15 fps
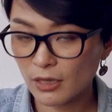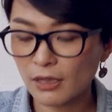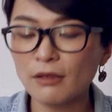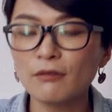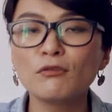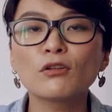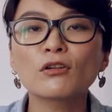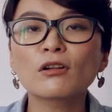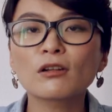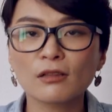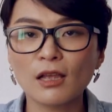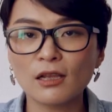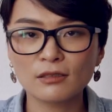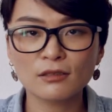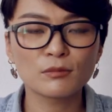If you're a
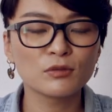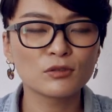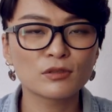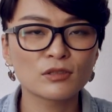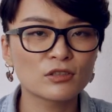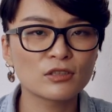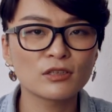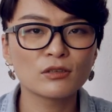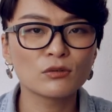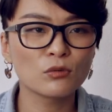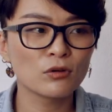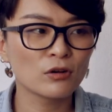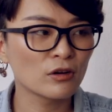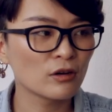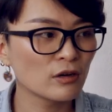classical musician
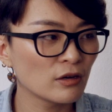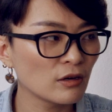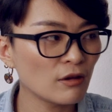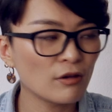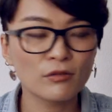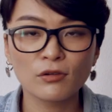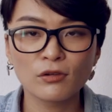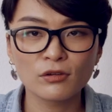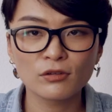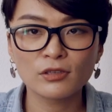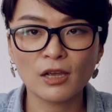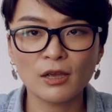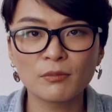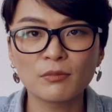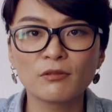or other
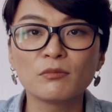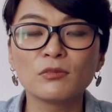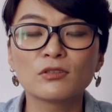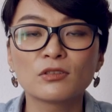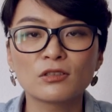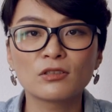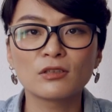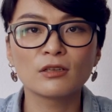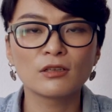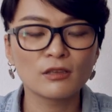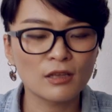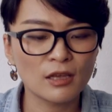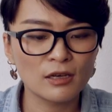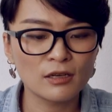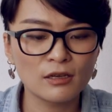type of musician,
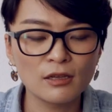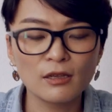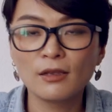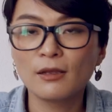then